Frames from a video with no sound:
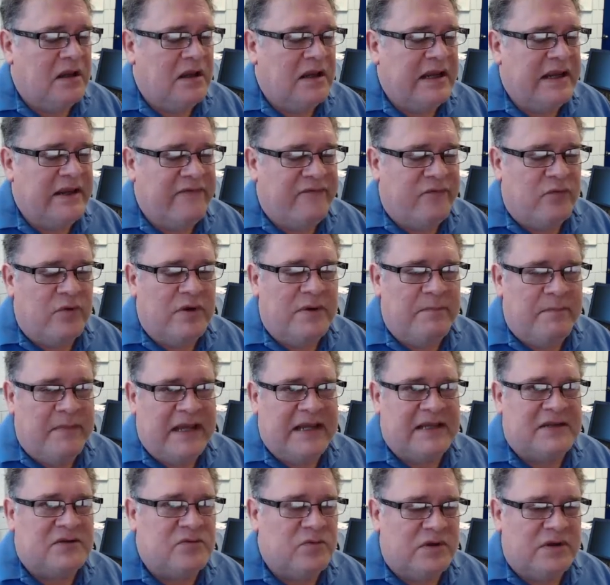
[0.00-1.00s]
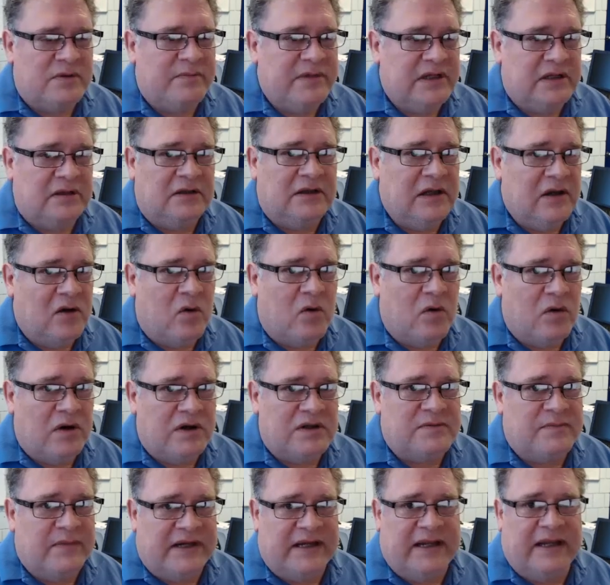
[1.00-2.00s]
If we mess with a building or
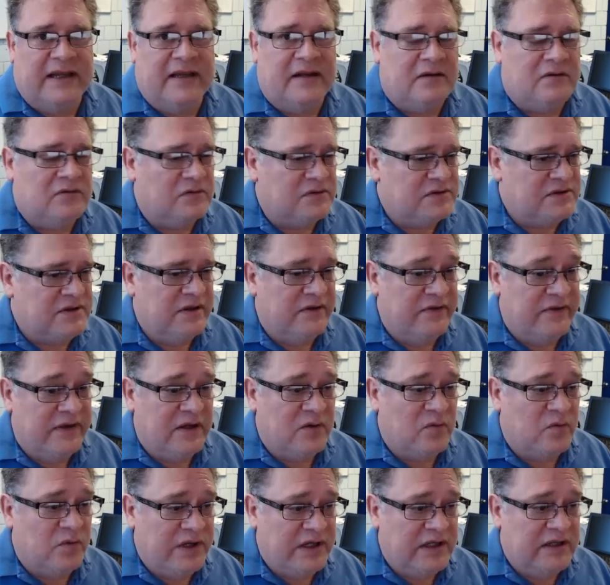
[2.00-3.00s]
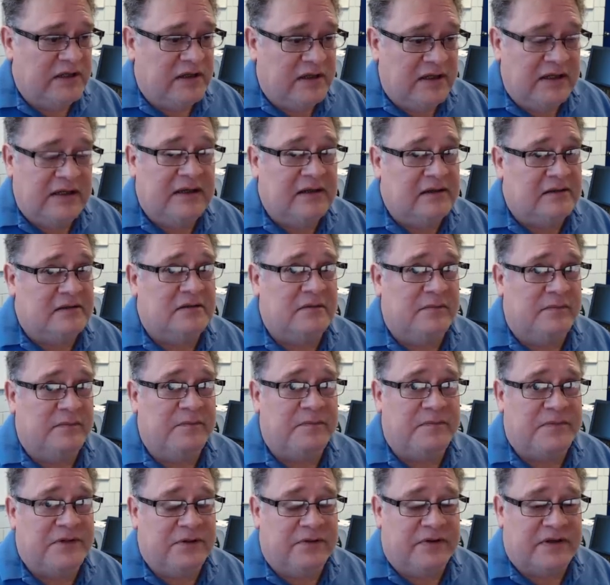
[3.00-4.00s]
its mechanicals, then we need
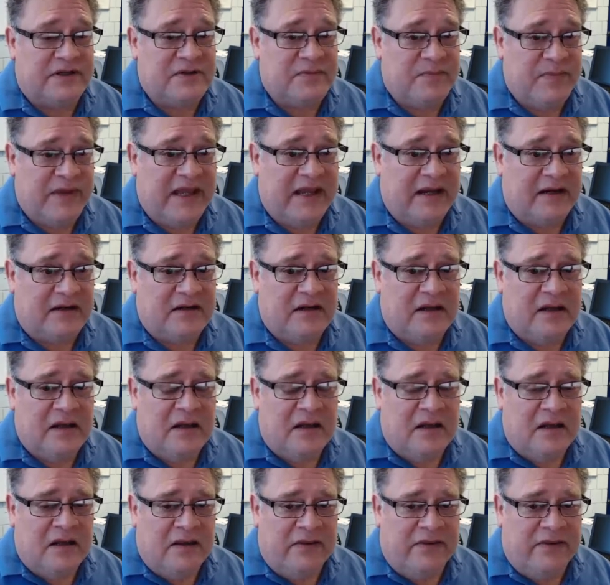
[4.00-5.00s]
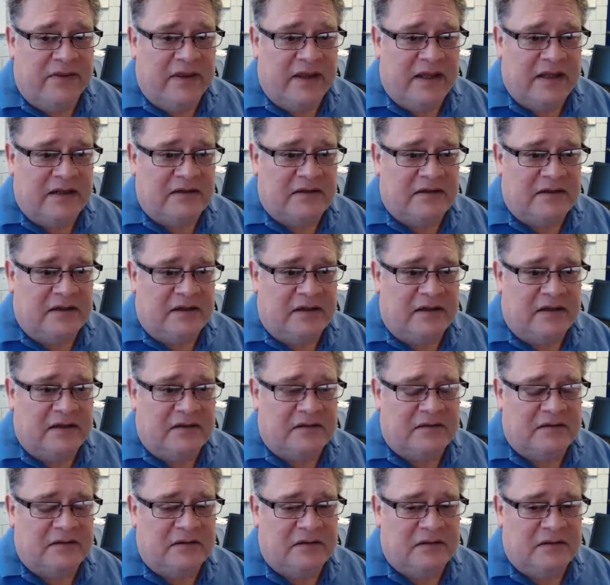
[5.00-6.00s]
to expect
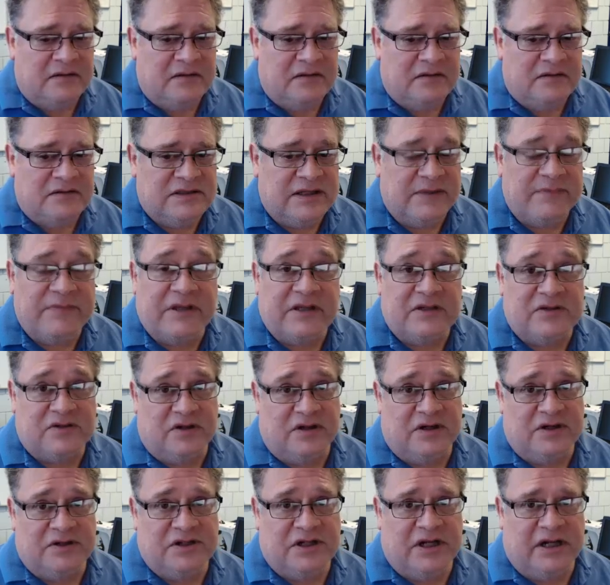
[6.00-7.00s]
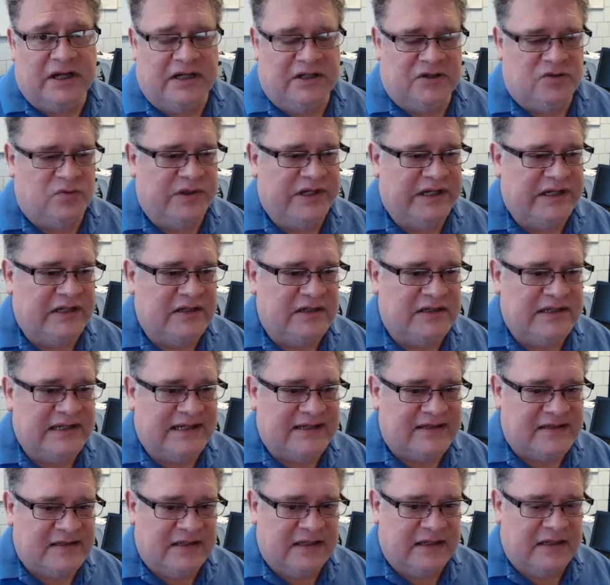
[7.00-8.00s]
that something's going to change. We need to
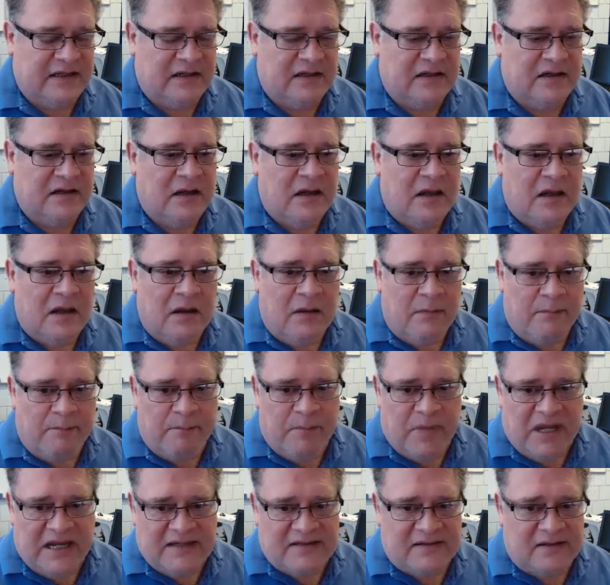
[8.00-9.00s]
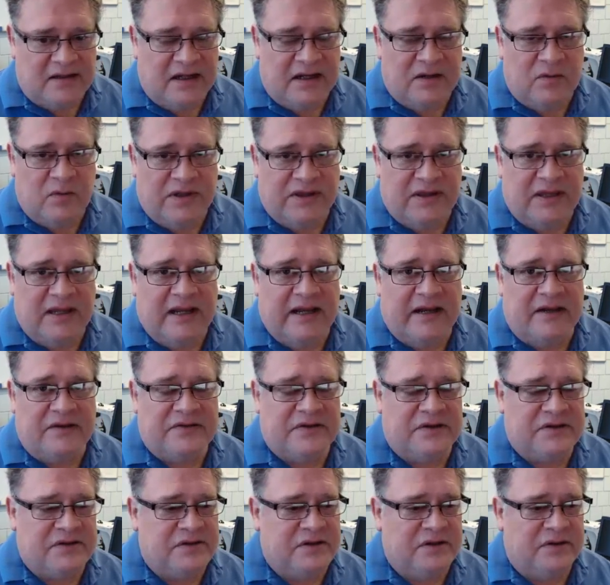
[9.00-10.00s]
test in, baseline what the
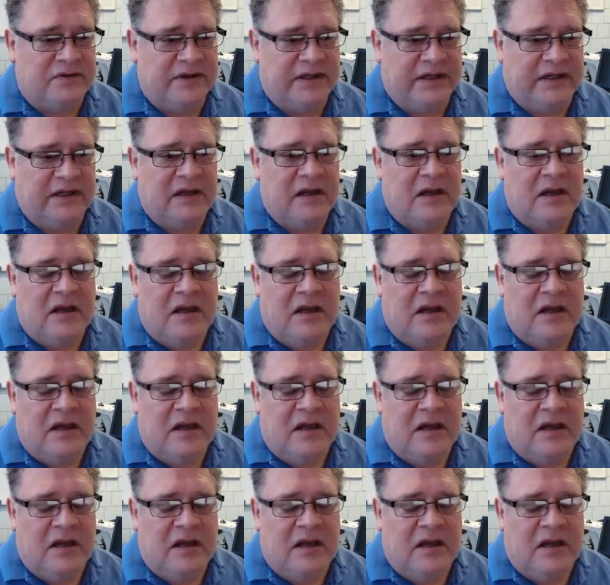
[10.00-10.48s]
house is doing,